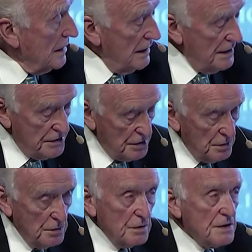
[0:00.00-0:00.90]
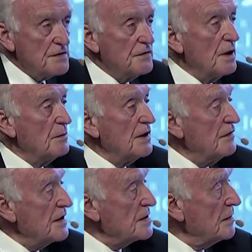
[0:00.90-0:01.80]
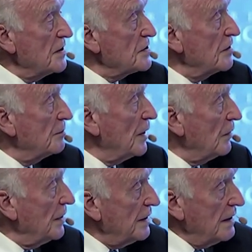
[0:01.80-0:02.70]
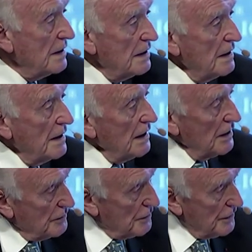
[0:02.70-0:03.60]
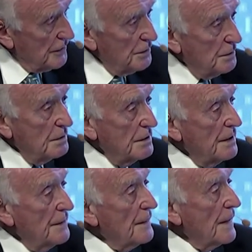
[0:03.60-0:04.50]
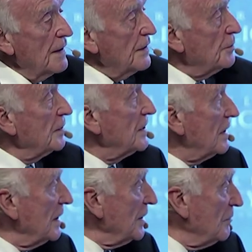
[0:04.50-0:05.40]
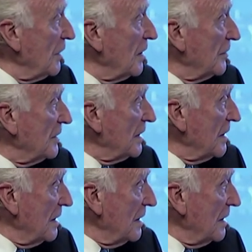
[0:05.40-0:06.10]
Klich, who is former defense minister of Poland, and of course who is particularly involved in